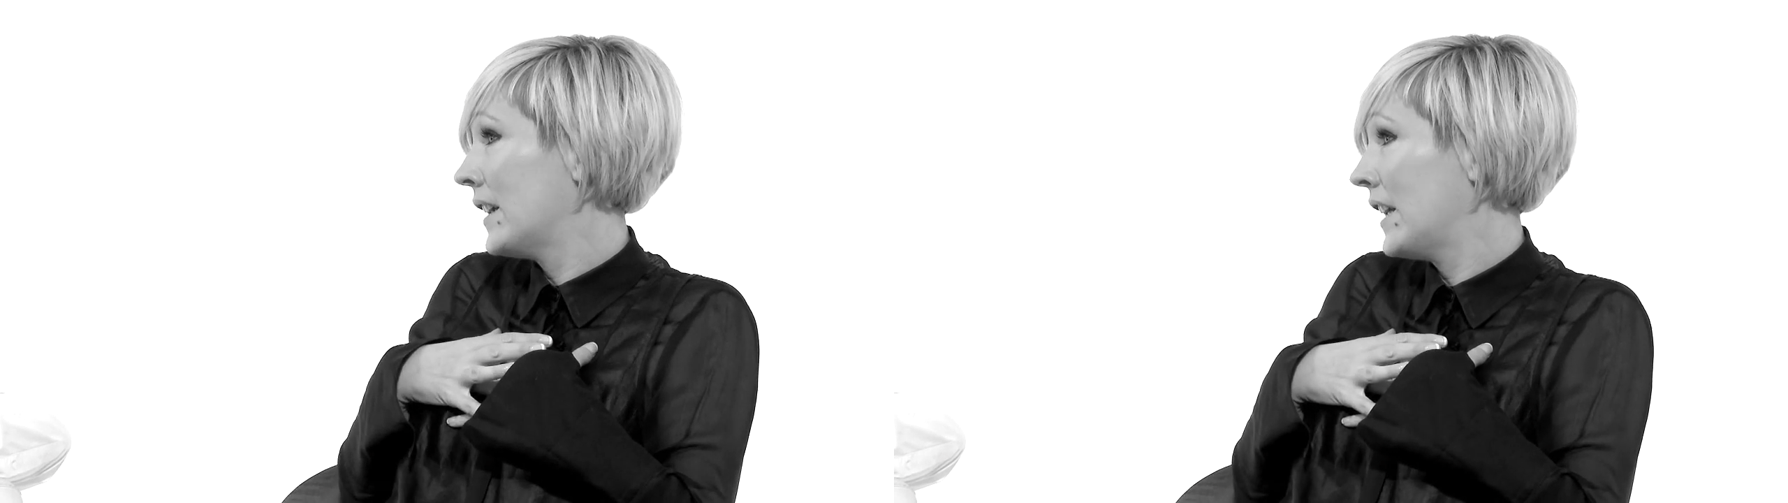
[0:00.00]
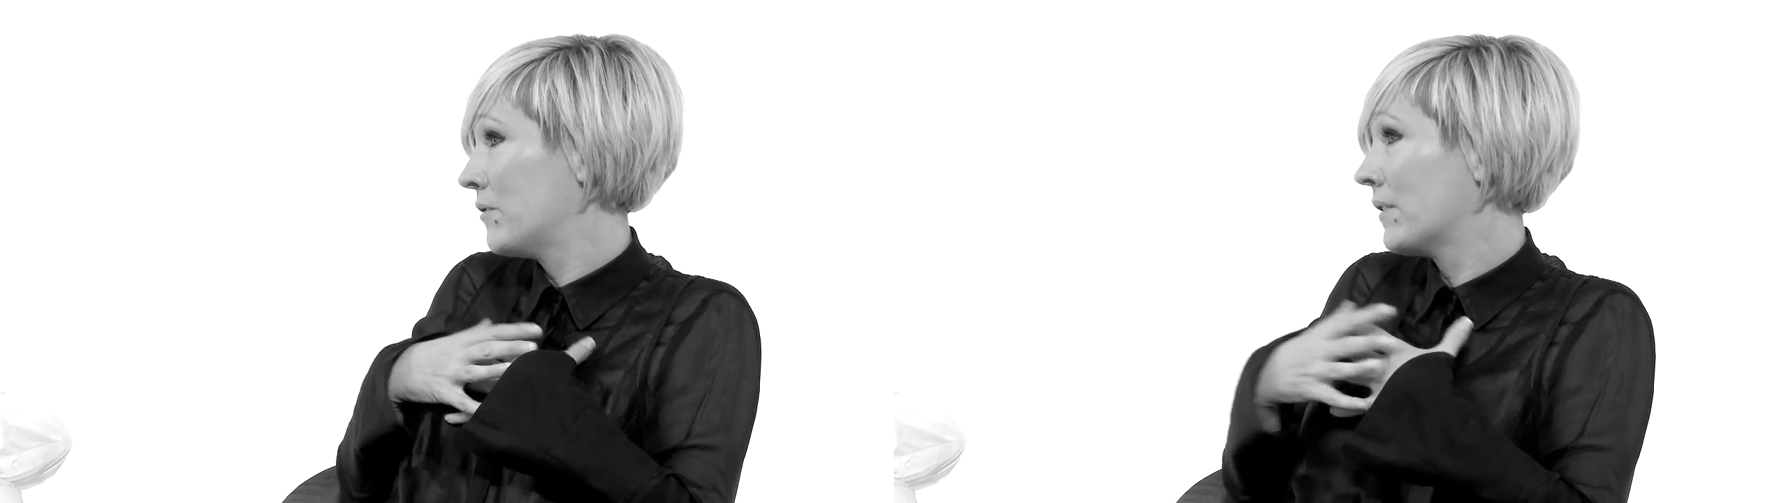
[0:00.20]

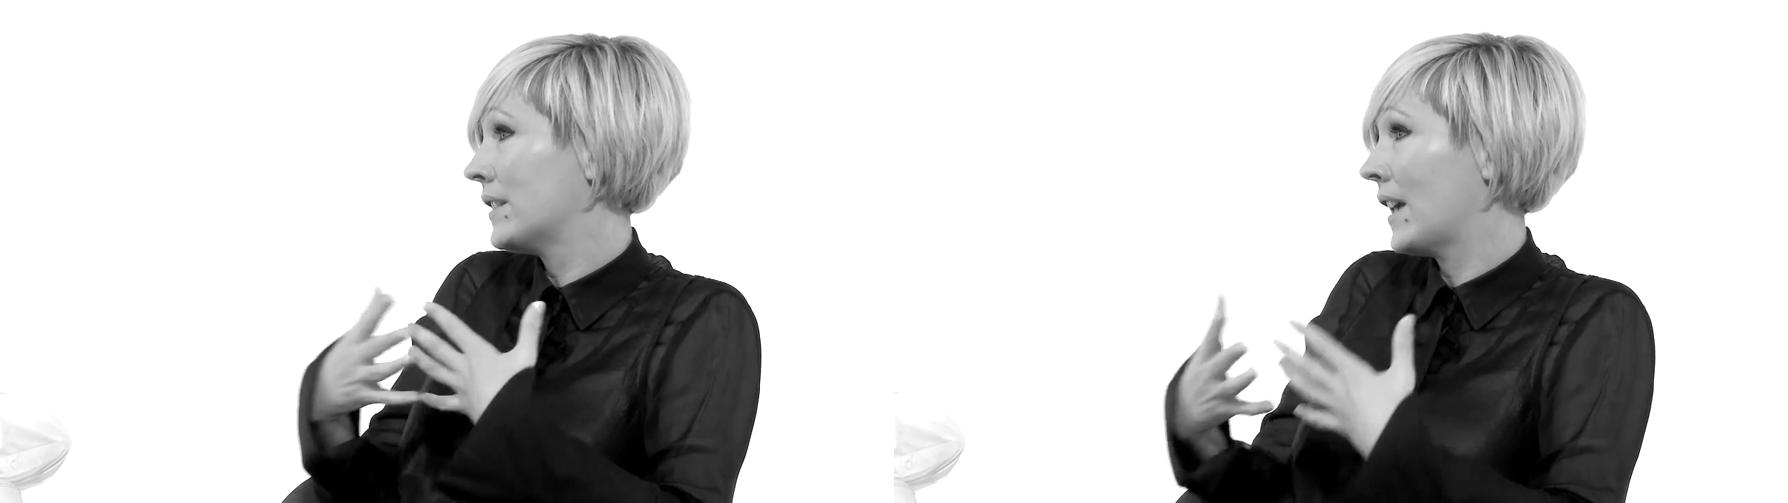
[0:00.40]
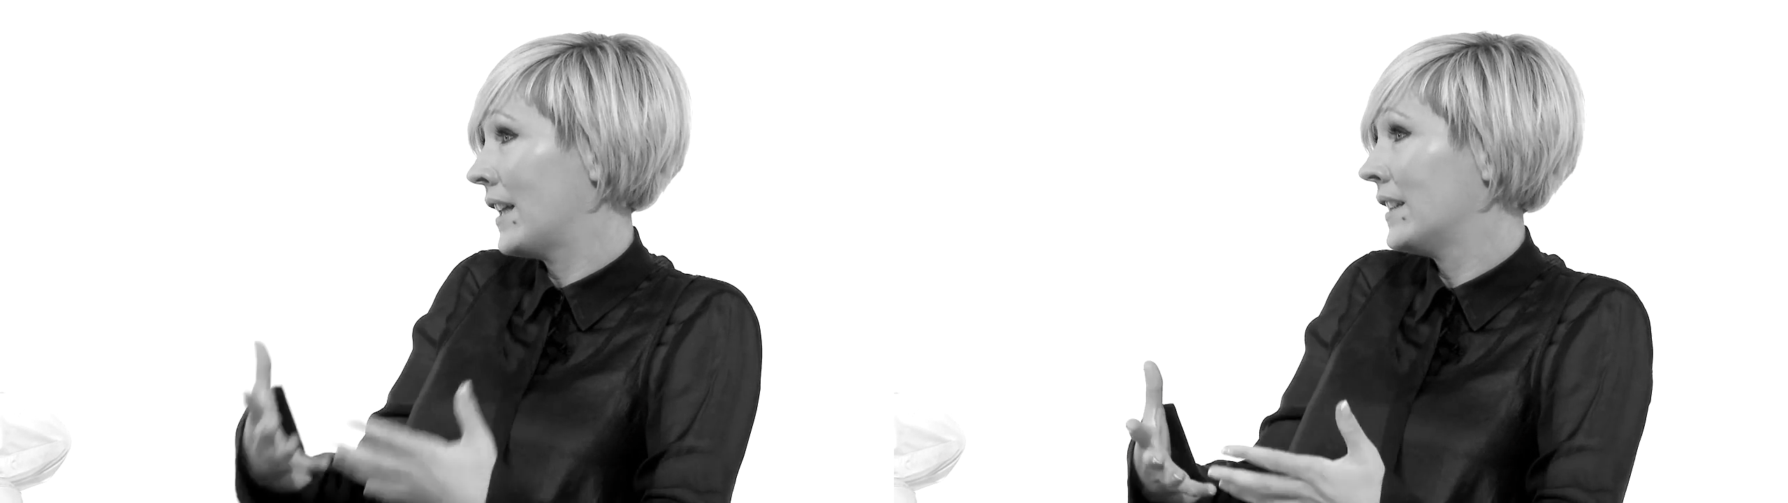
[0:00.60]

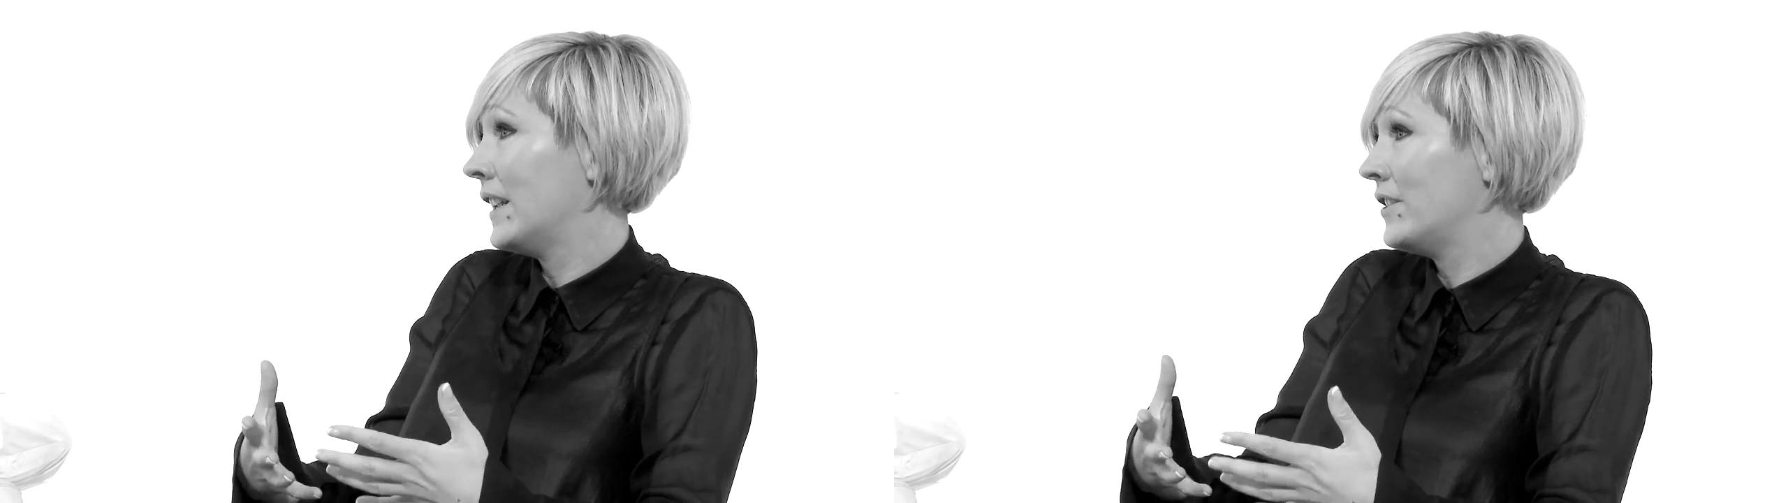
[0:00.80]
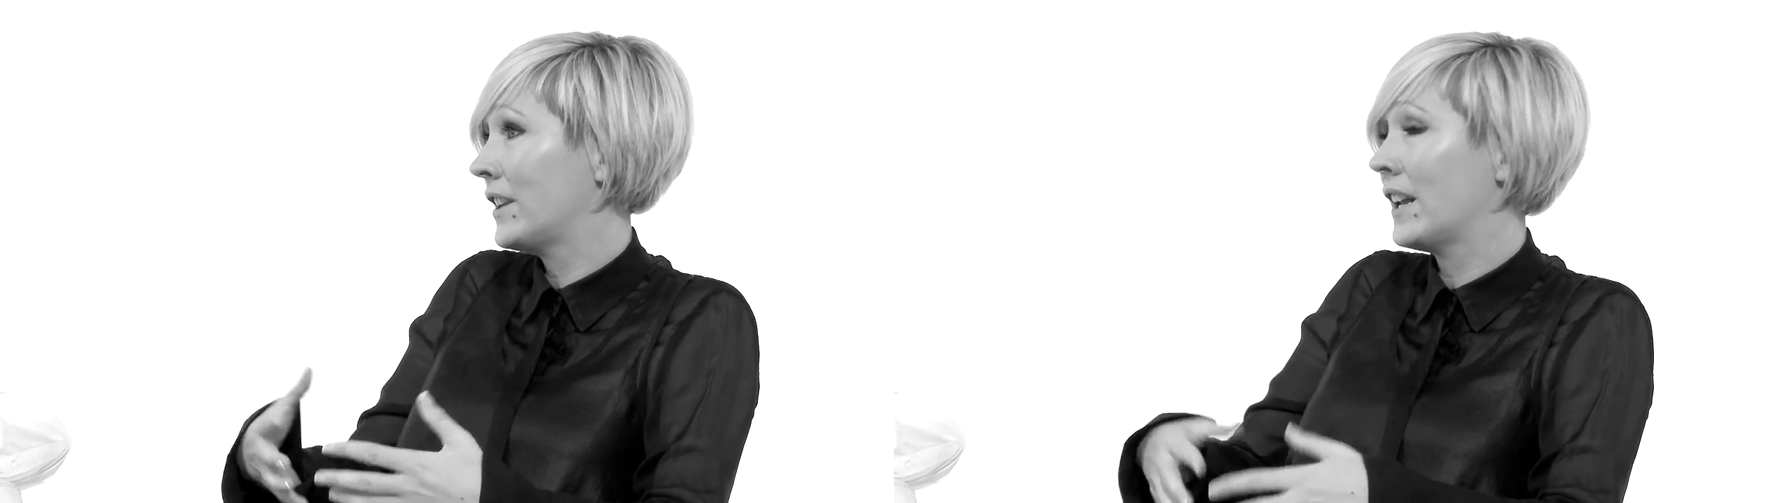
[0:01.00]
hairdresser and an
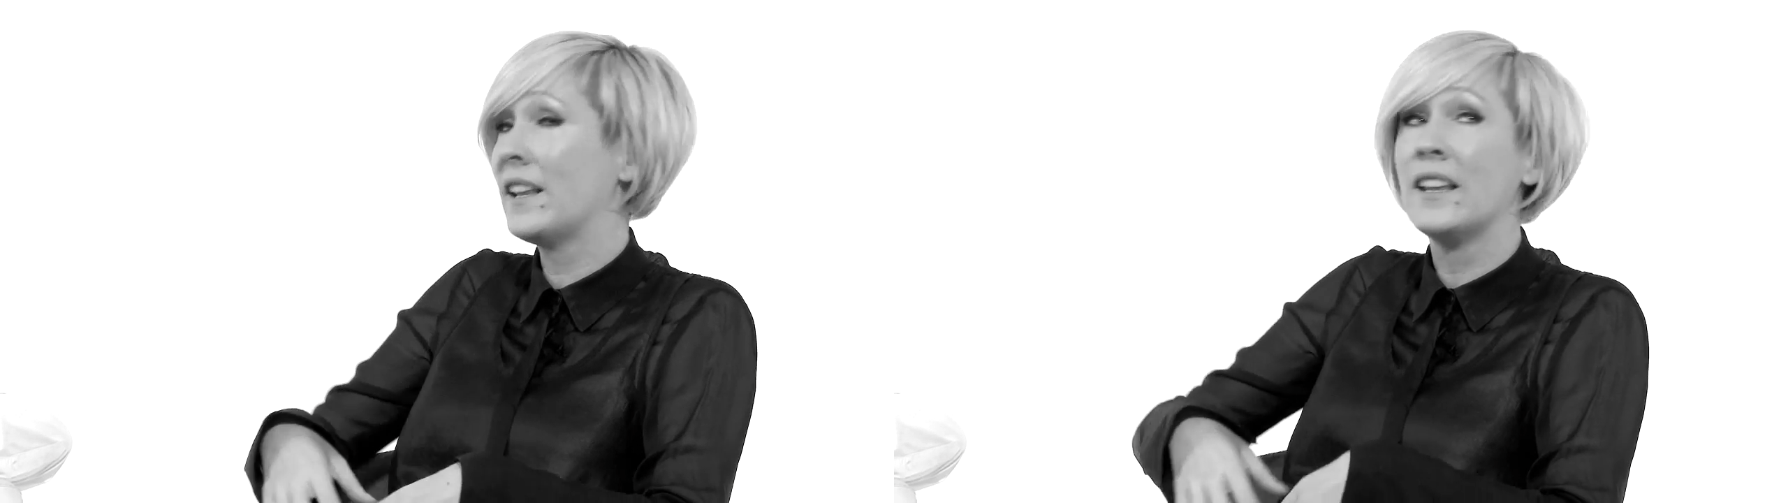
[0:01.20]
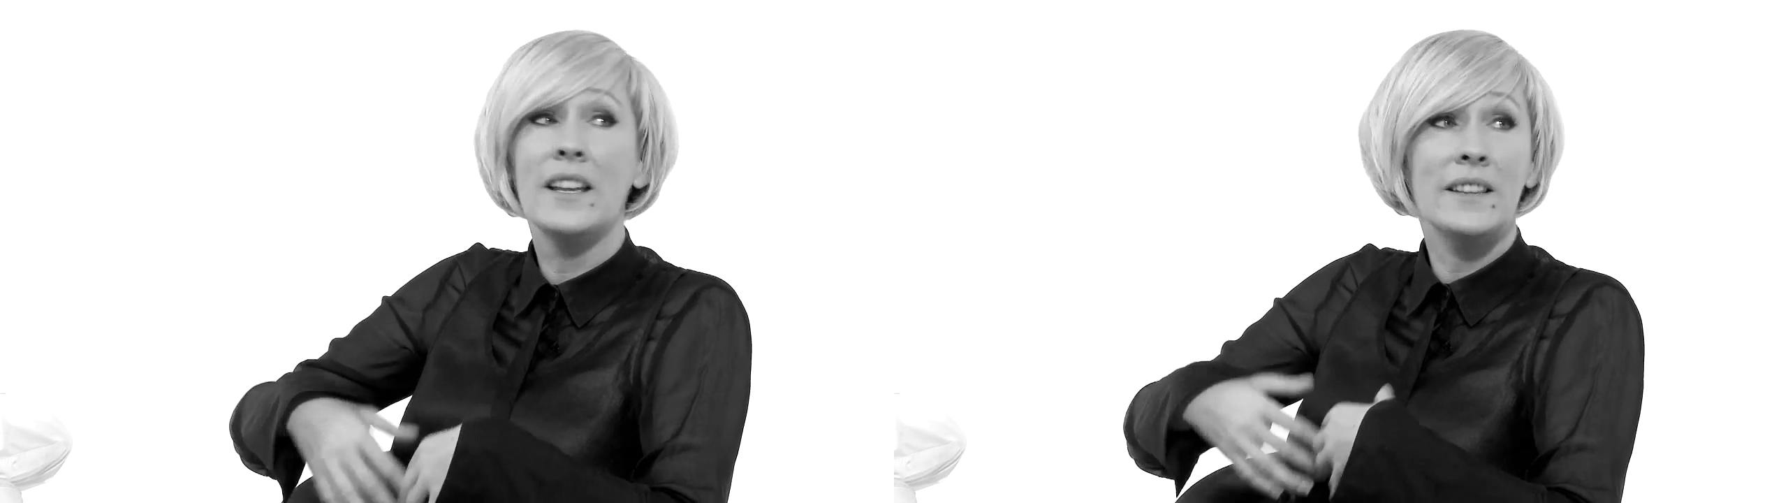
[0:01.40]
educator,